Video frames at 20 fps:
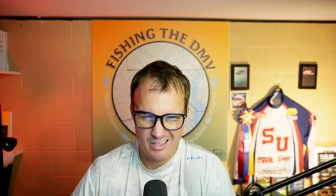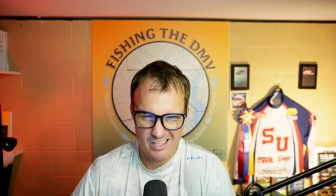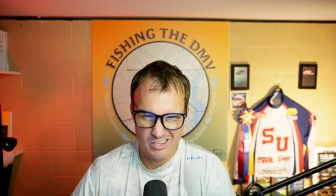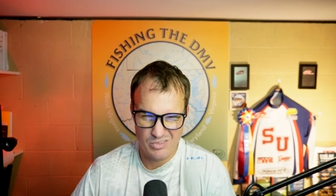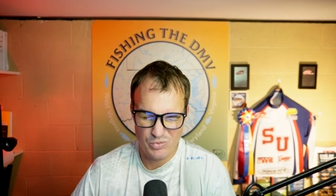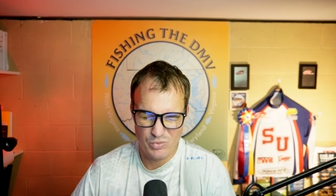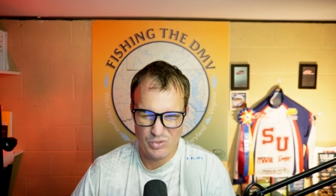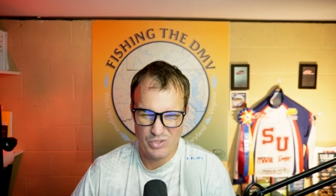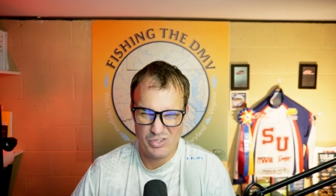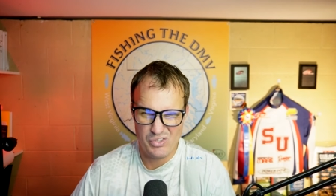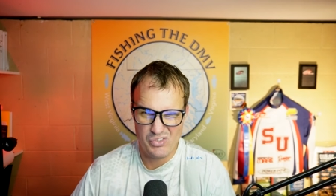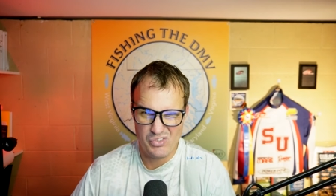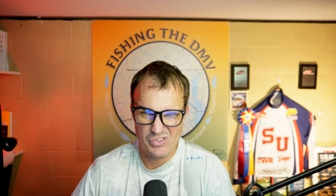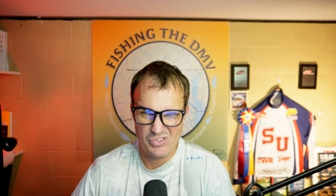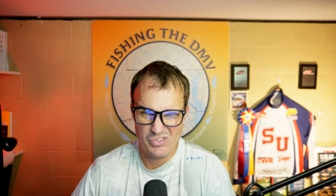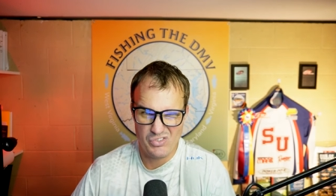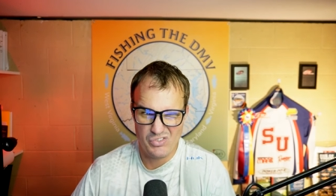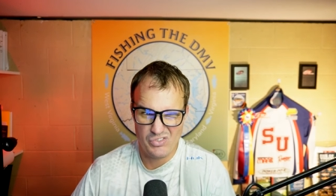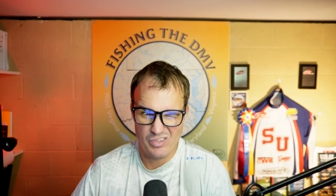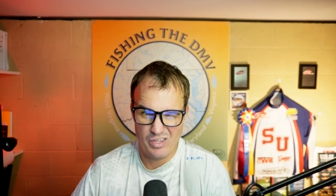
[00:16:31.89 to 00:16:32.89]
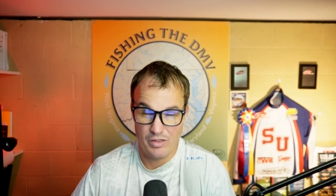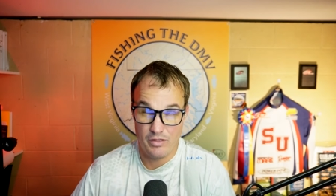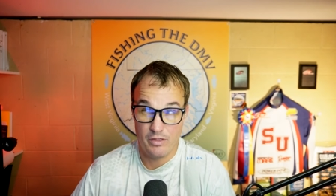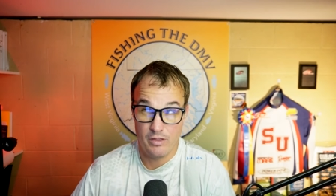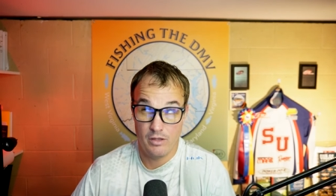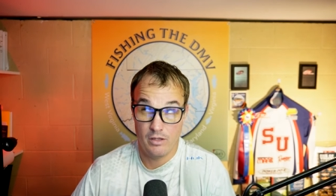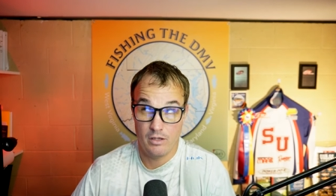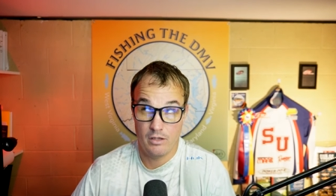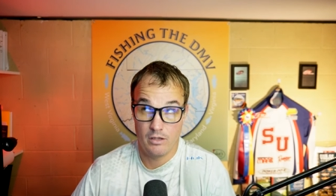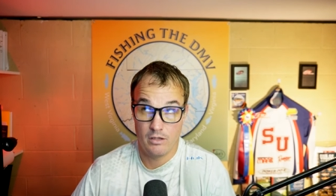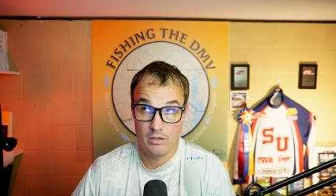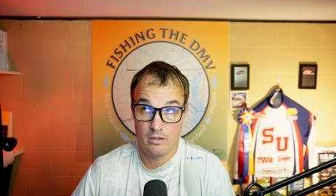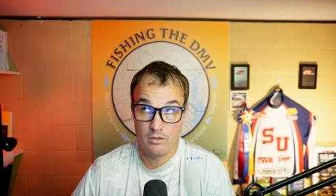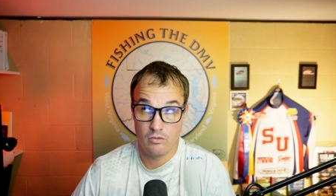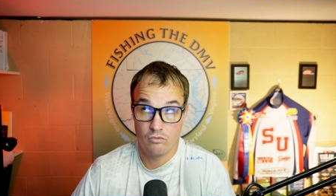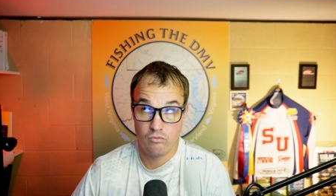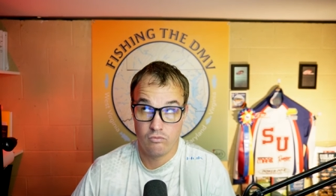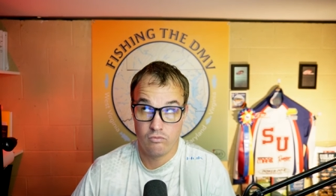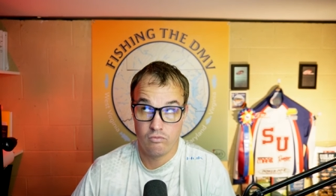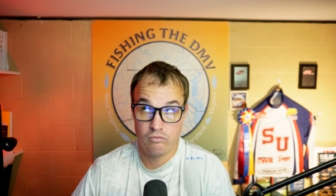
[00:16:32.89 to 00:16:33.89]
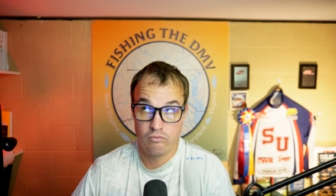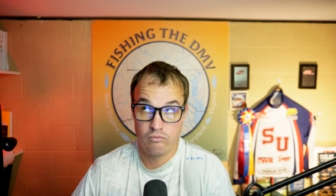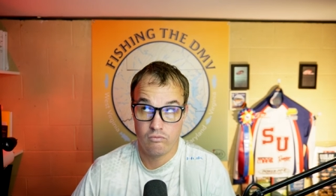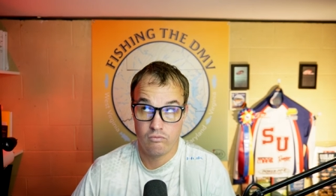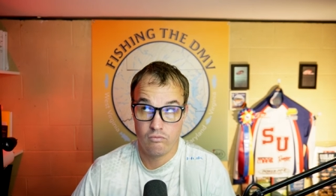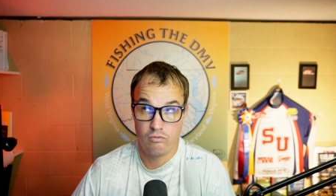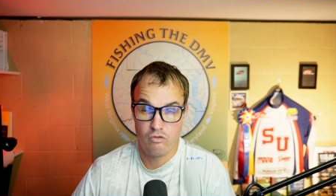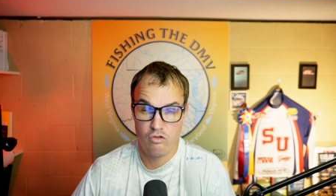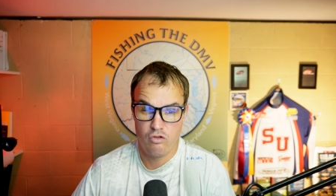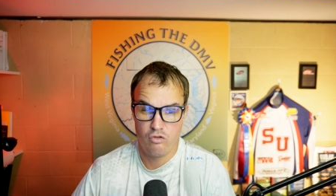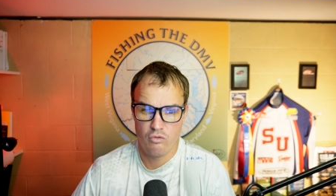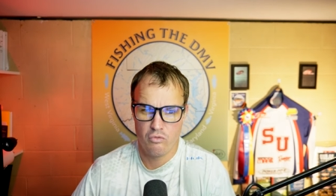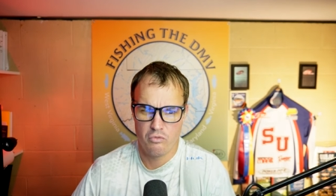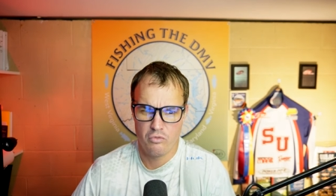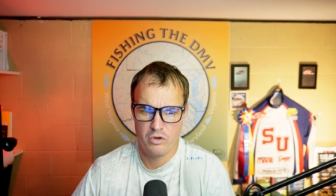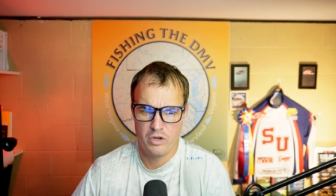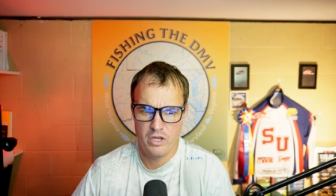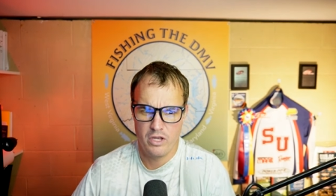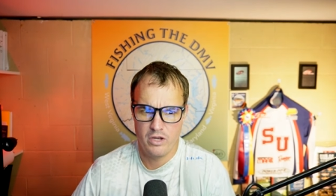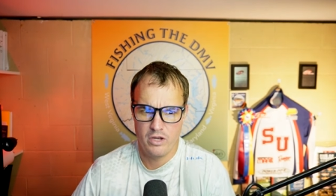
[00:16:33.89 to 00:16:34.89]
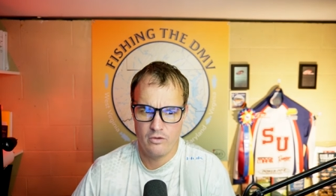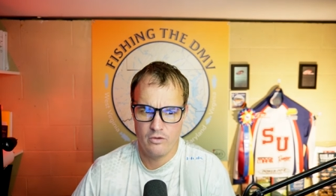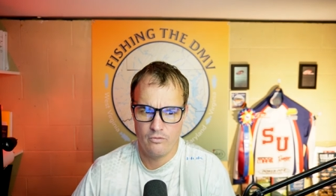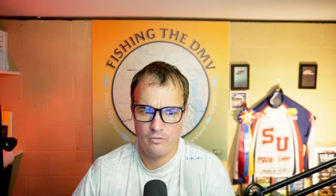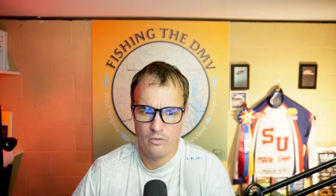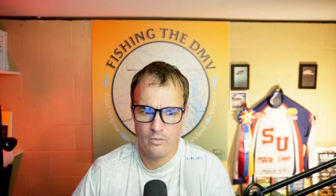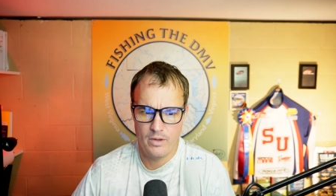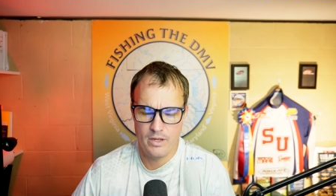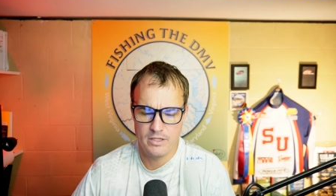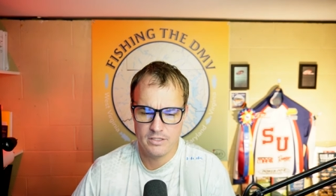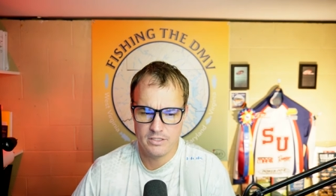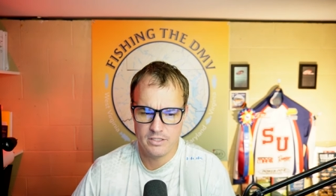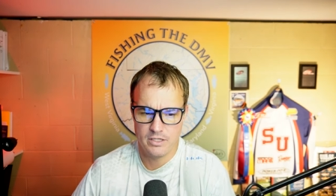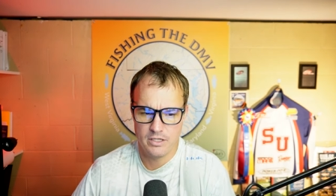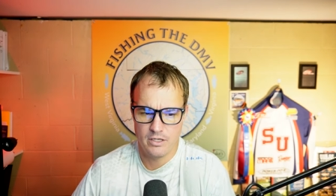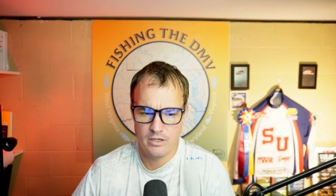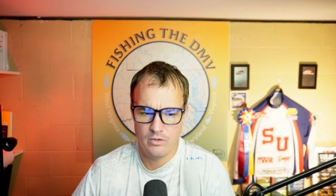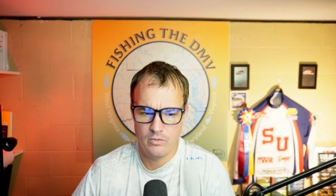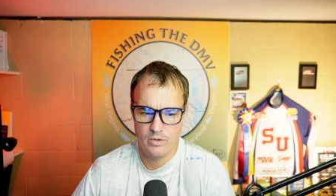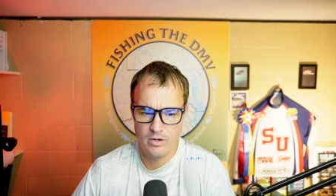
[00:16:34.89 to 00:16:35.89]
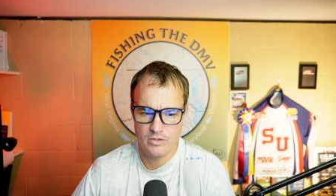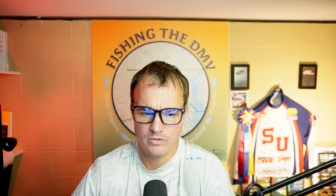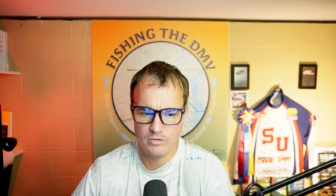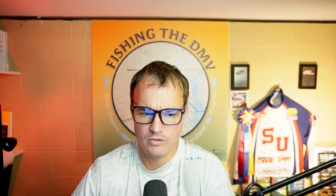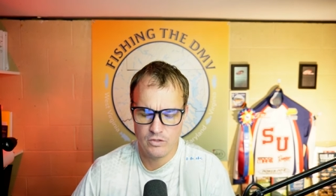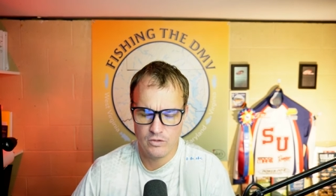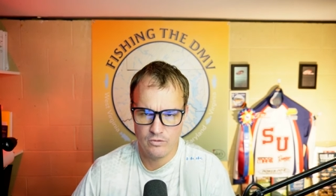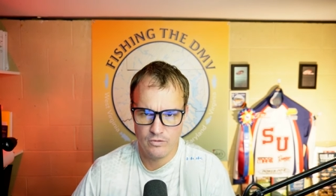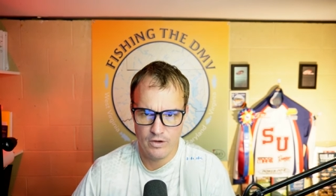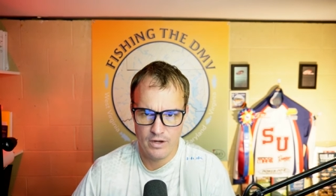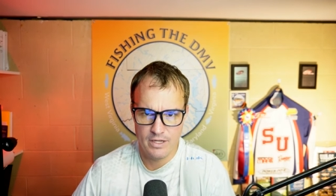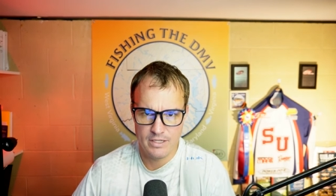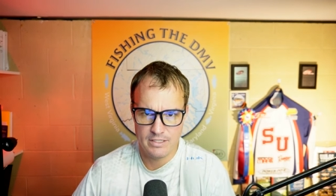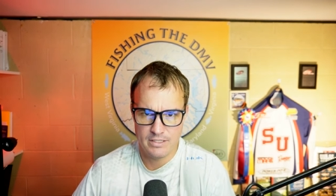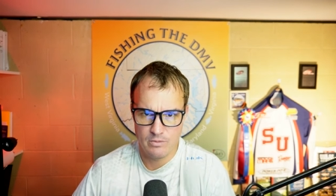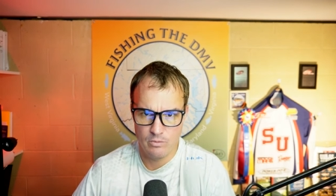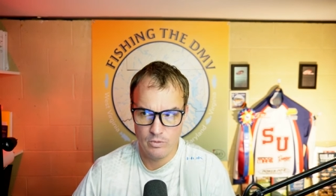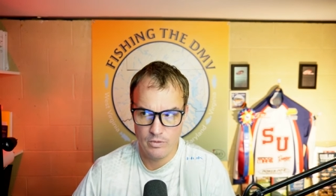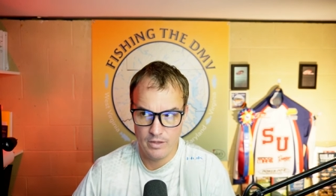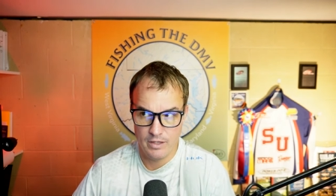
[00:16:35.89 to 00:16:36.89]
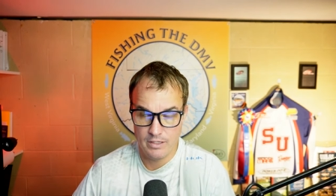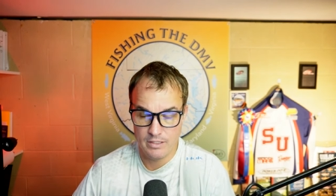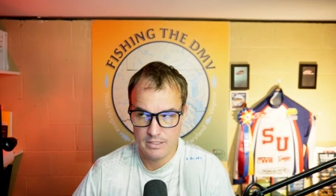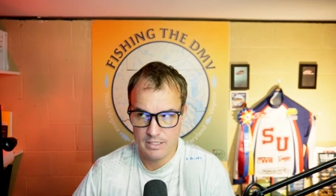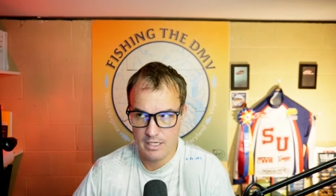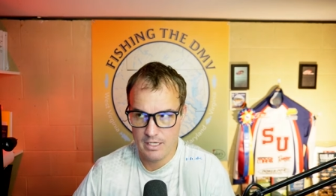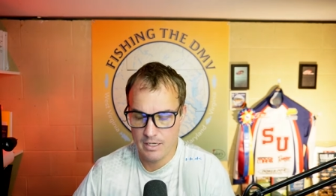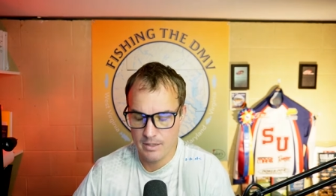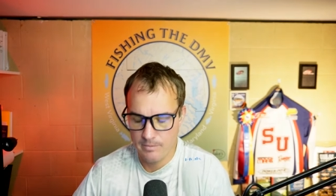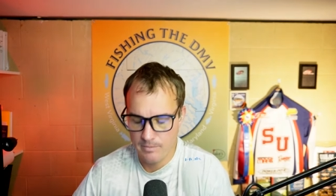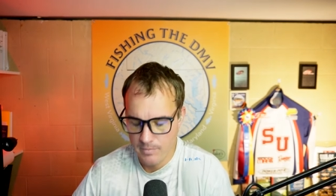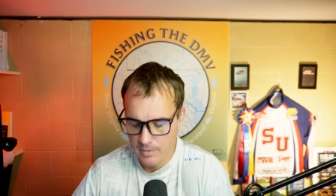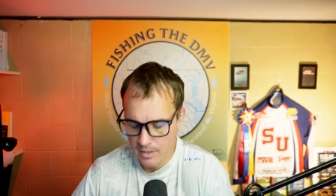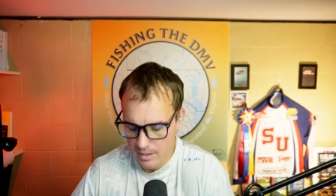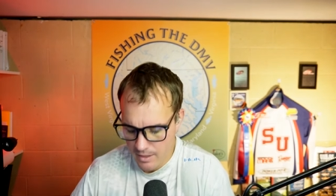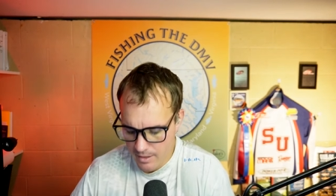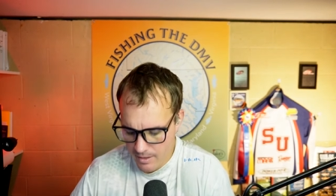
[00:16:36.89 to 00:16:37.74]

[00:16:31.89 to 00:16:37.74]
This was, I think, three or four weekends ago when I was fishing for in, with Antietam,